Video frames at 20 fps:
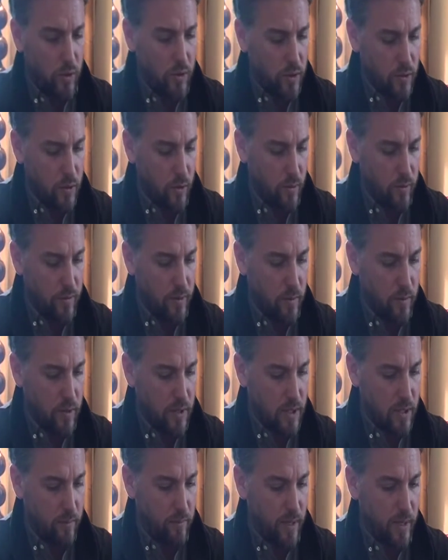in this whole film
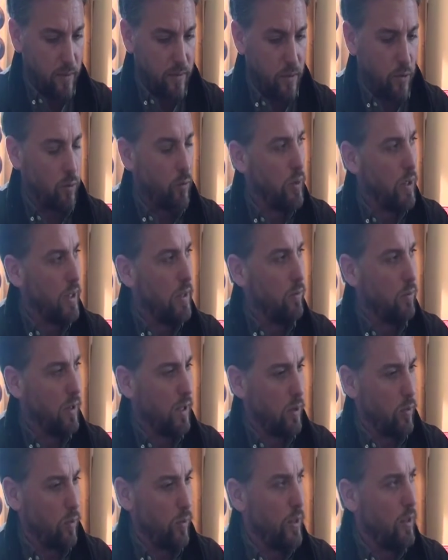was to make it feel really
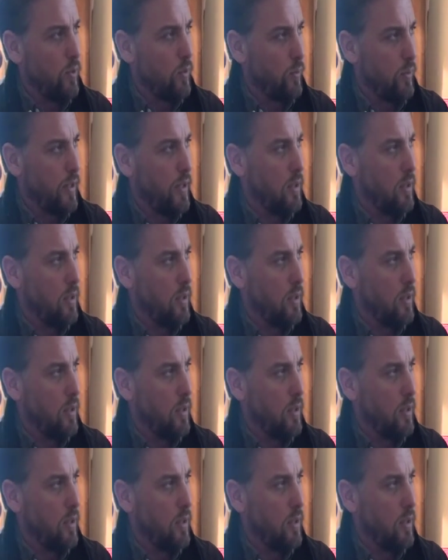like real.